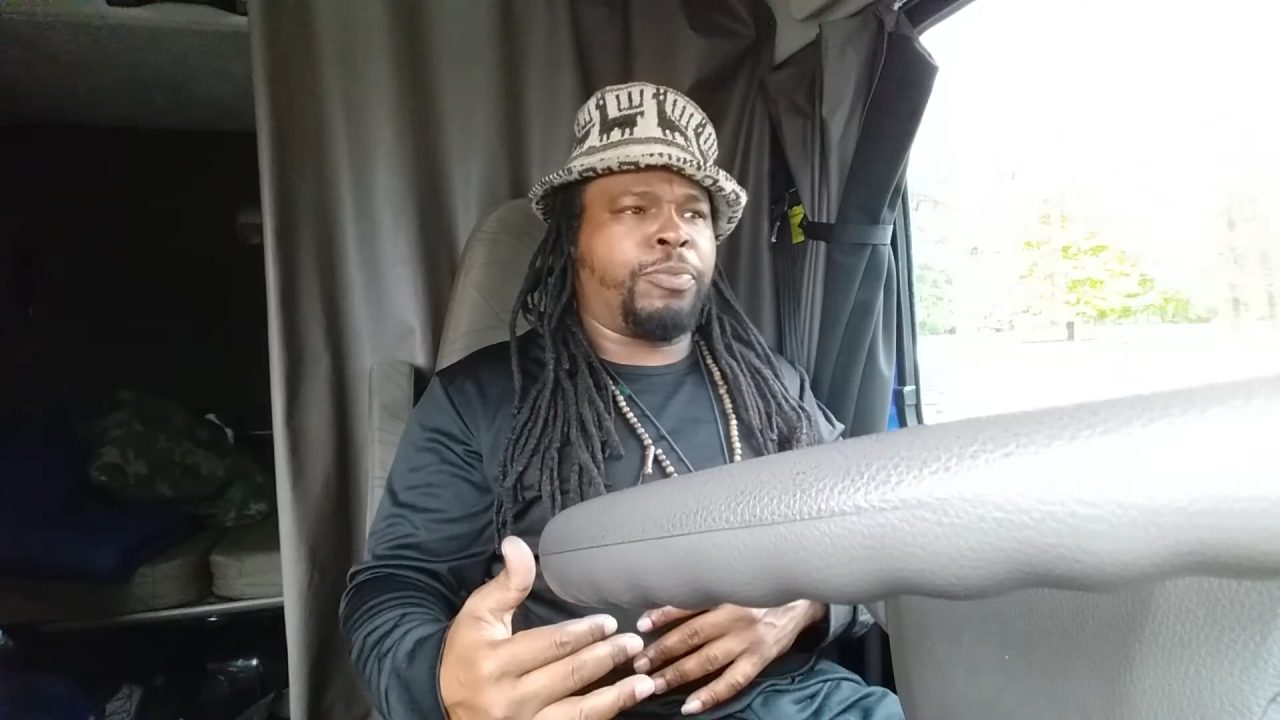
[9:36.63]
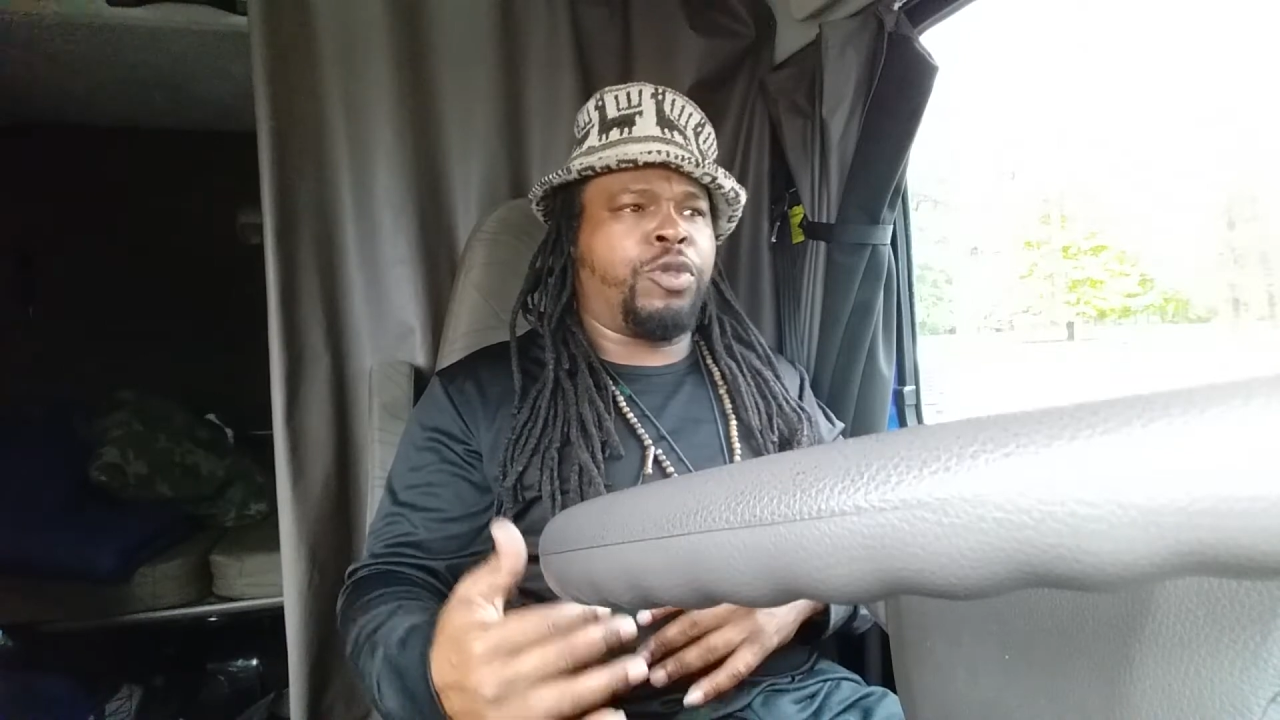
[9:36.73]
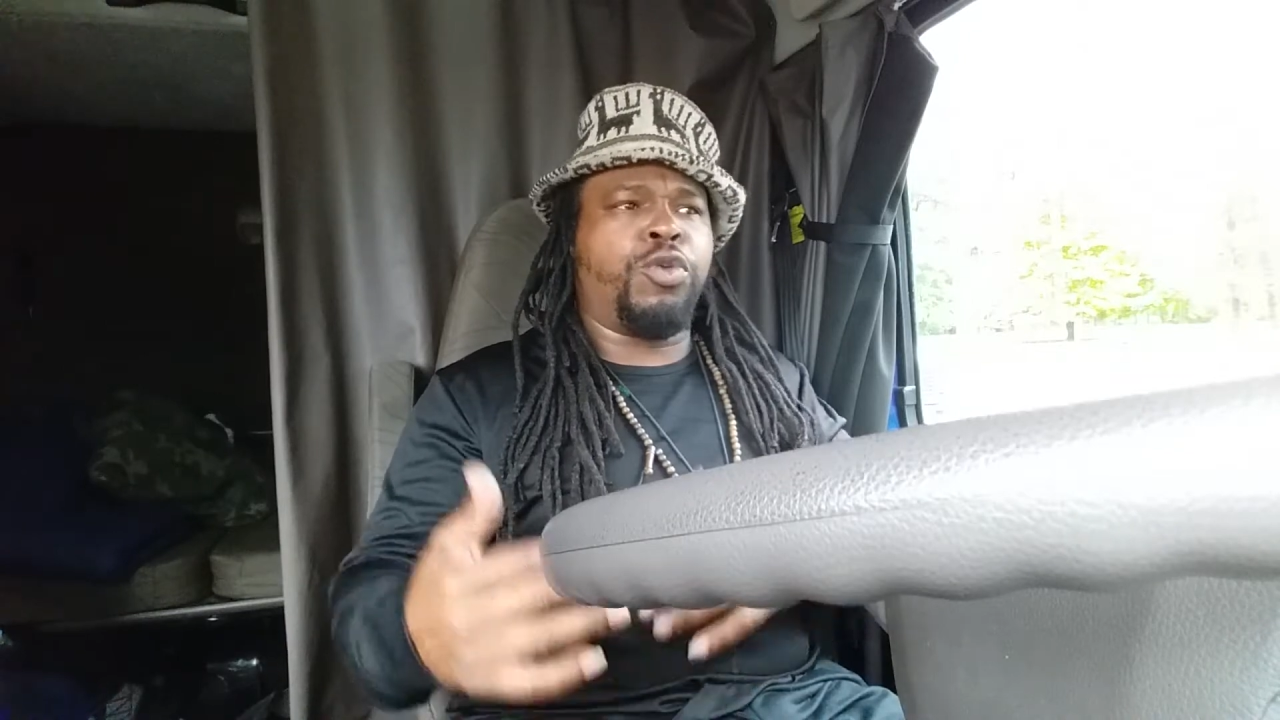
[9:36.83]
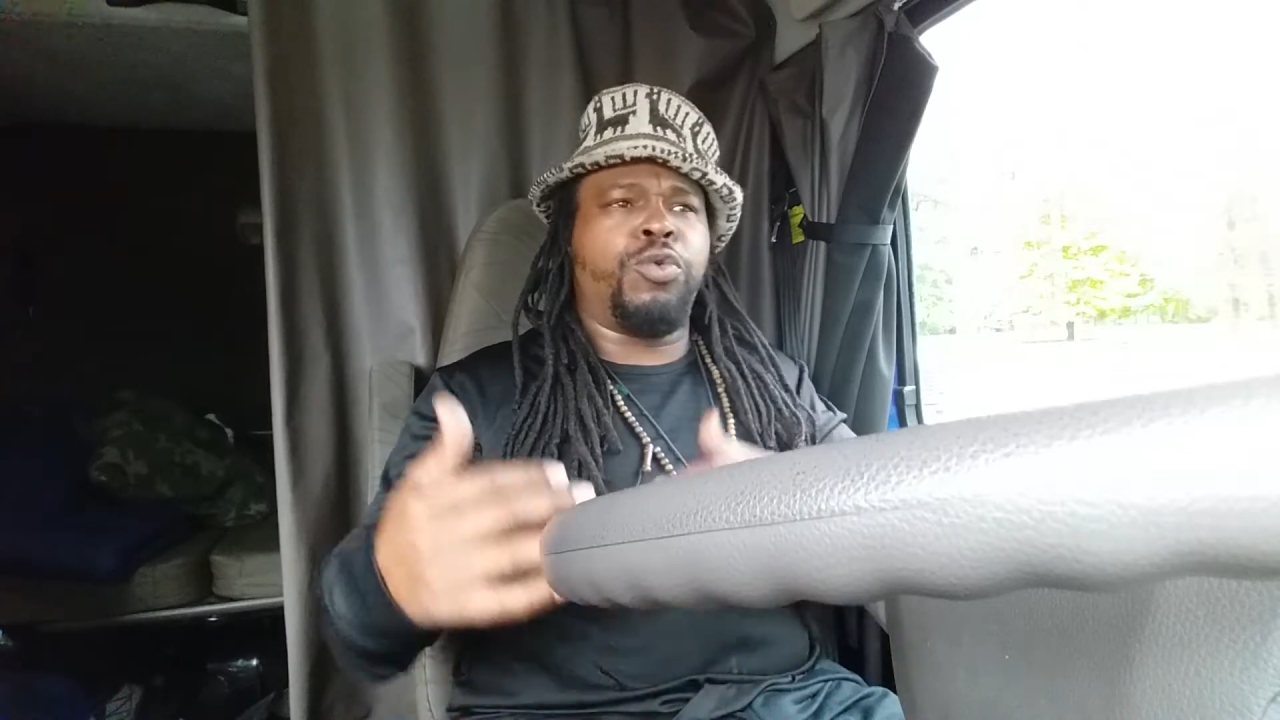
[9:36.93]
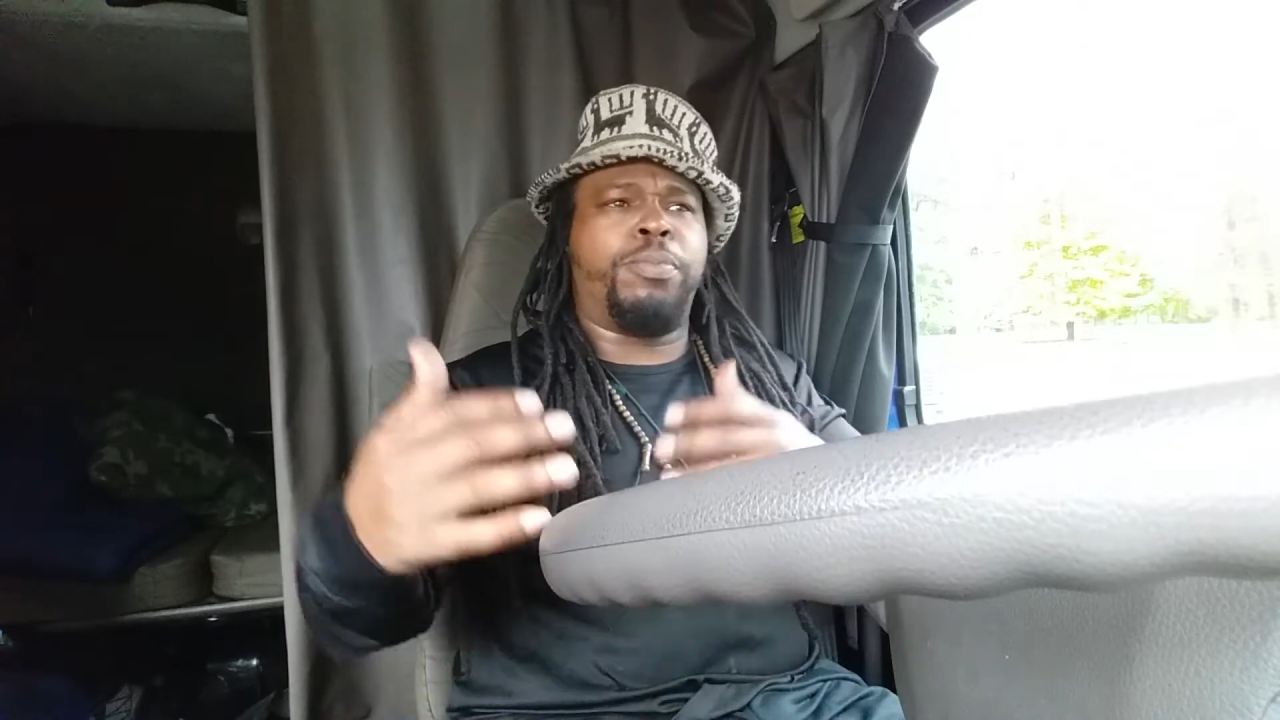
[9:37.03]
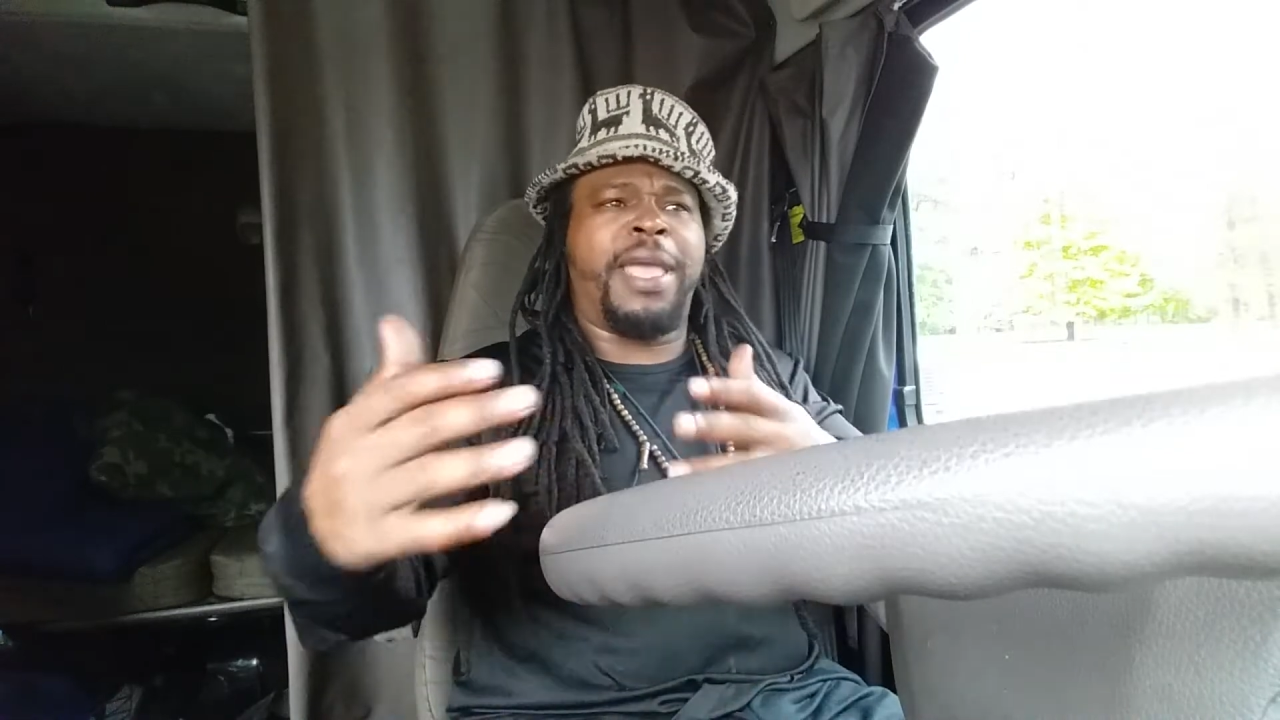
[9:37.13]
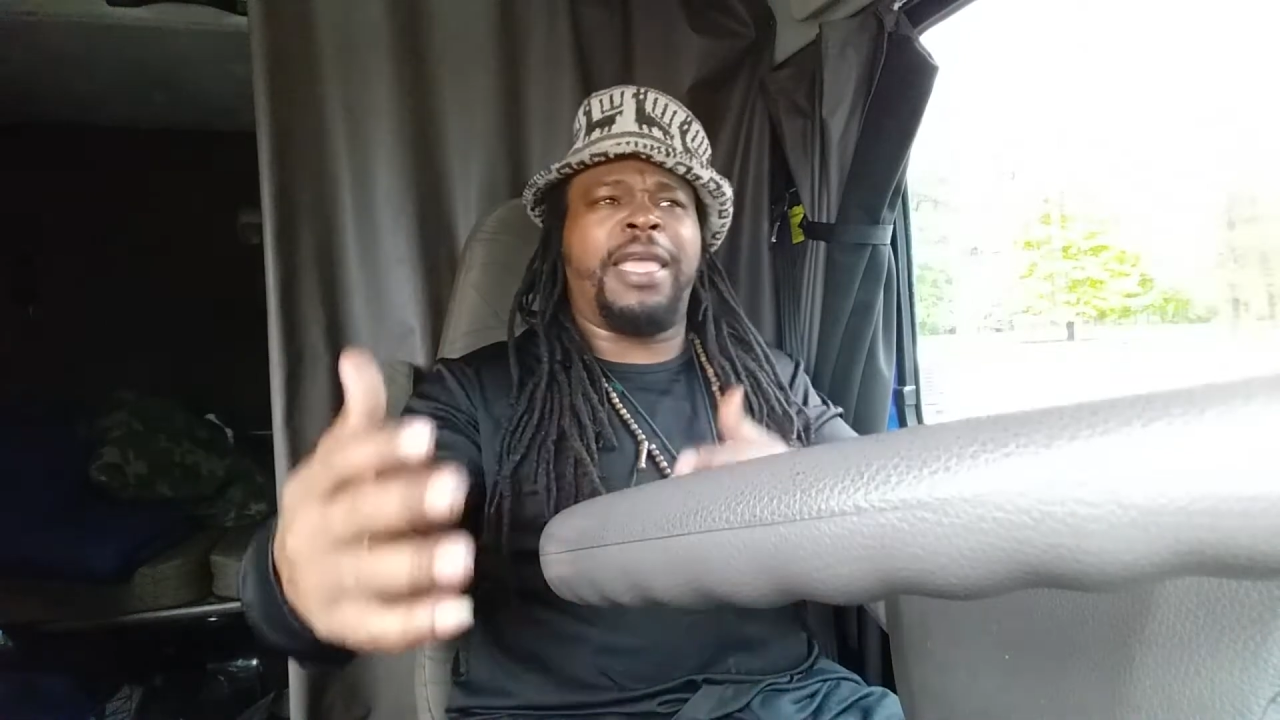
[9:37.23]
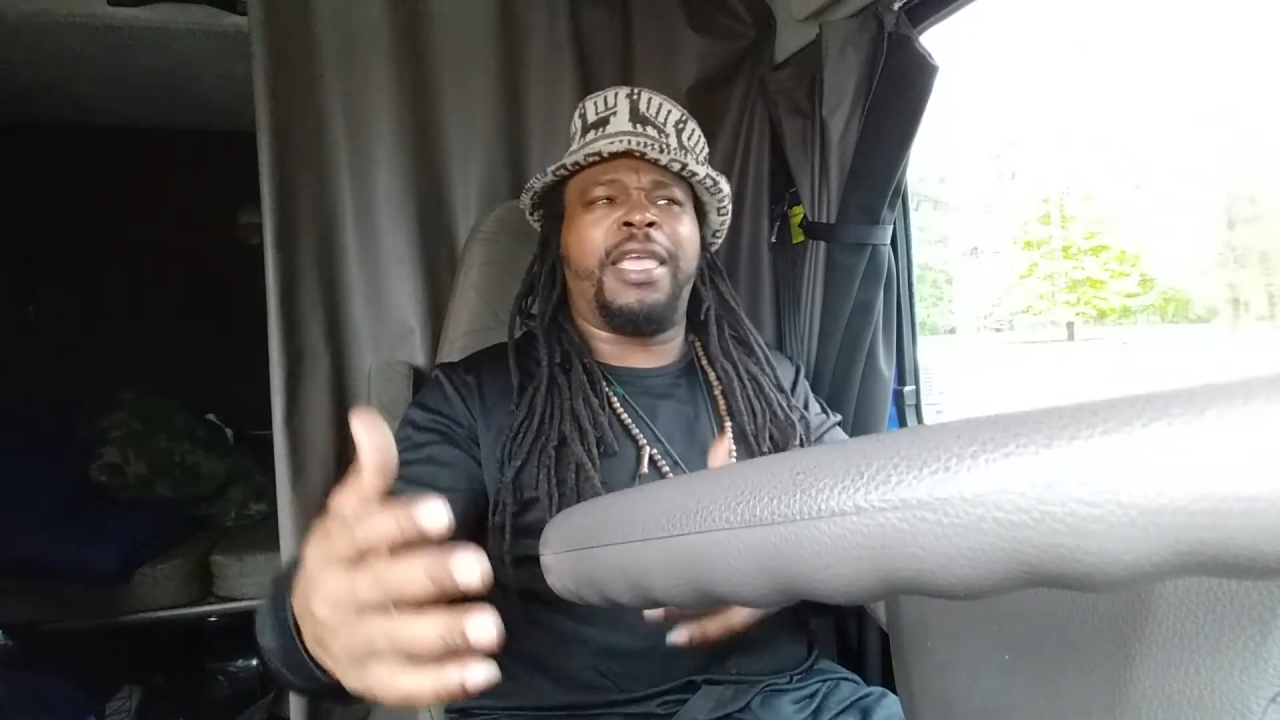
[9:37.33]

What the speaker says: you may